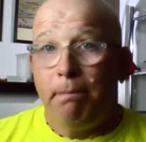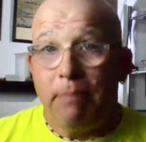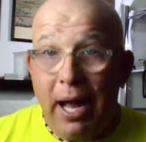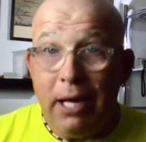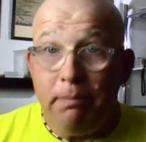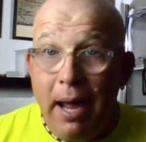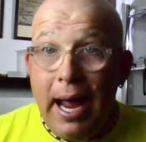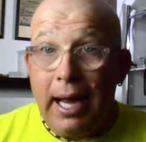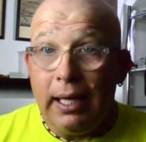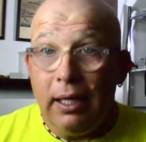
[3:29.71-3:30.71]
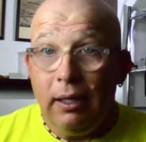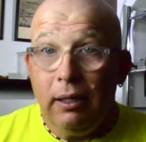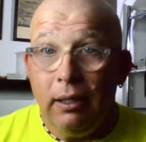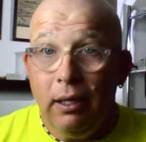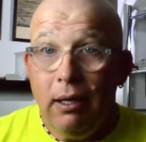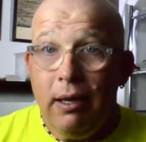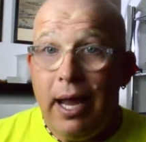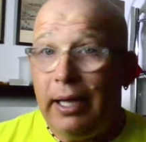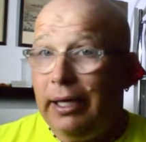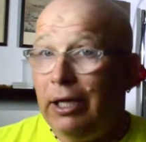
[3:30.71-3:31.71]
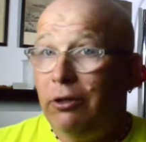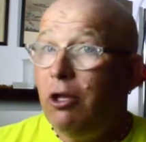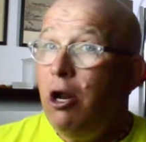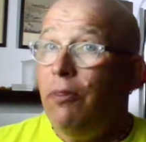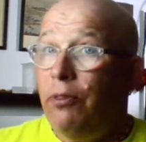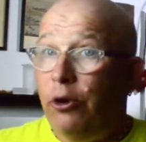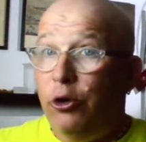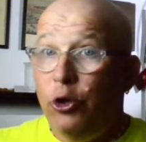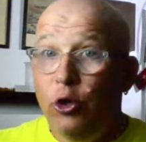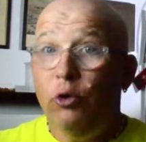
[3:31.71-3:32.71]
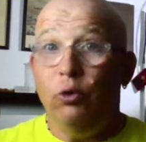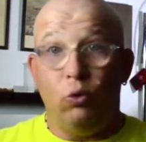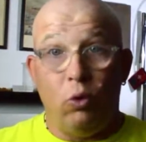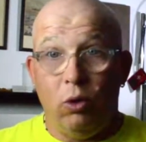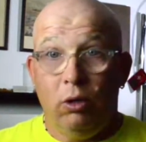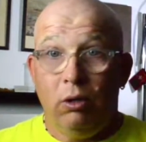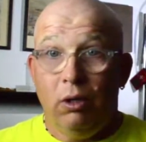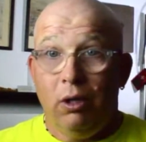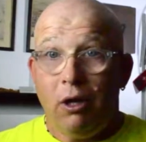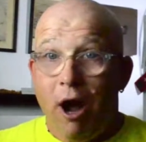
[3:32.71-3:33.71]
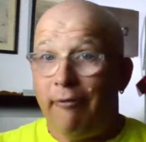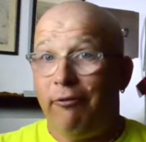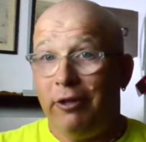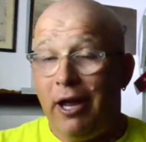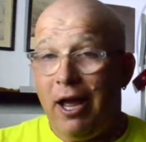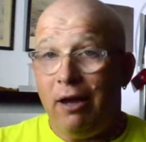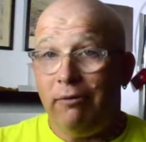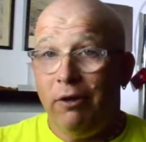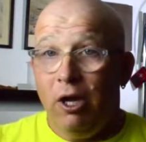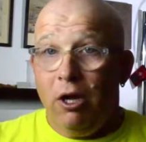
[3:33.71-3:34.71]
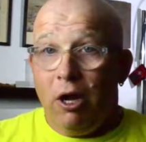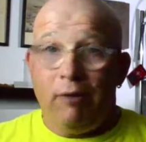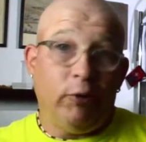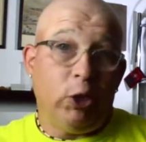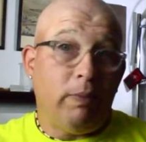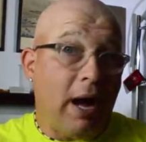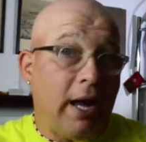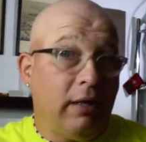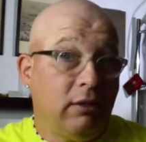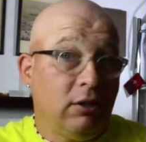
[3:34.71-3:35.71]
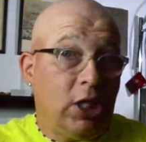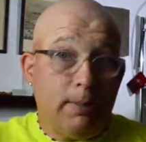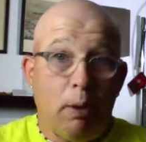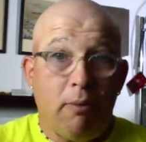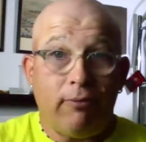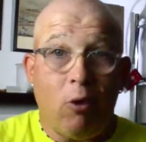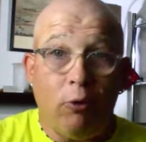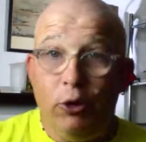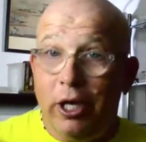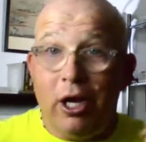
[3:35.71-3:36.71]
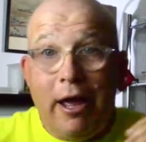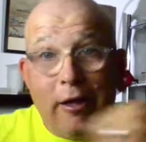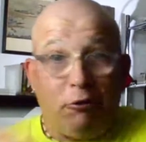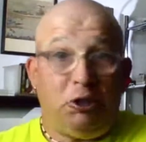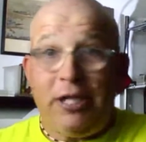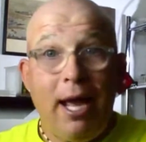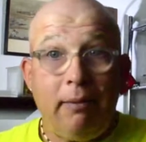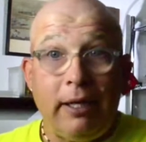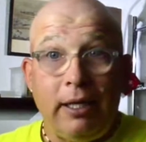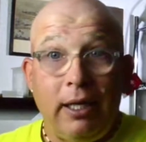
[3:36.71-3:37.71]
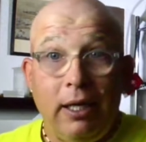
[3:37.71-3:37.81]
buy it back, and get the new offer they have of when you buy a T-Mobile phone, you get an LG tablet.